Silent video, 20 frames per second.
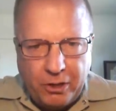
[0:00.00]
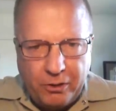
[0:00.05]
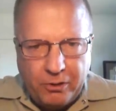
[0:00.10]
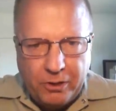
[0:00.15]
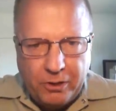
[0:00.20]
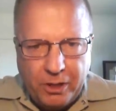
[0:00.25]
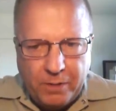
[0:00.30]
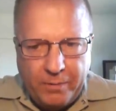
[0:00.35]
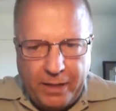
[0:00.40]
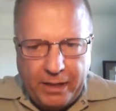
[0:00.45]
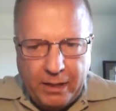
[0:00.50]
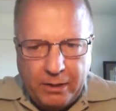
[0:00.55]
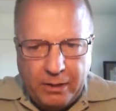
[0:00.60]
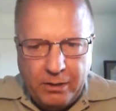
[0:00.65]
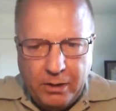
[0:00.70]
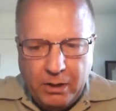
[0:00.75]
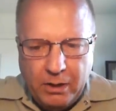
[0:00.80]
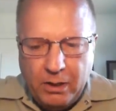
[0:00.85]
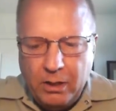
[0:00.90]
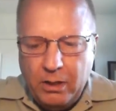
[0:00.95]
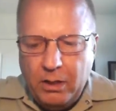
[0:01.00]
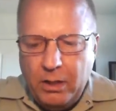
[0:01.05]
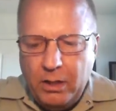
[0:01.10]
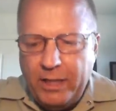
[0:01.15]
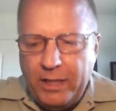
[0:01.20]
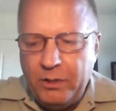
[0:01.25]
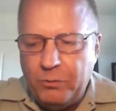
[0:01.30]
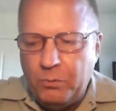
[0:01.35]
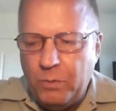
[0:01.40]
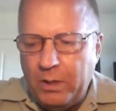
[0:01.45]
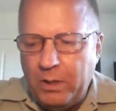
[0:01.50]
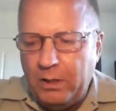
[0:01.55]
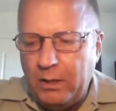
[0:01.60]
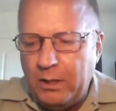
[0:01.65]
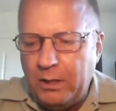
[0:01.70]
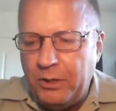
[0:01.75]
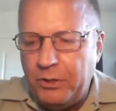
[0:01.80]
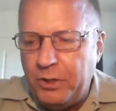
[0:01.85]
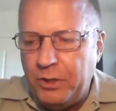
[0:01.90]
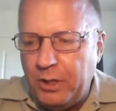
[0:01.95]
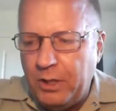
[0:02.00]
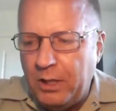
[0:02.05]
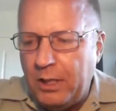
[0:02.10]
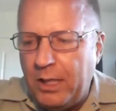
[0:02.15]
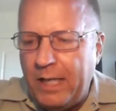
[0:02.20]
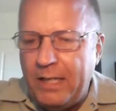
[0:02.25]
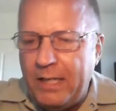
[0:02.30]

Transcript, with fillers: Southern Command, as well as uh,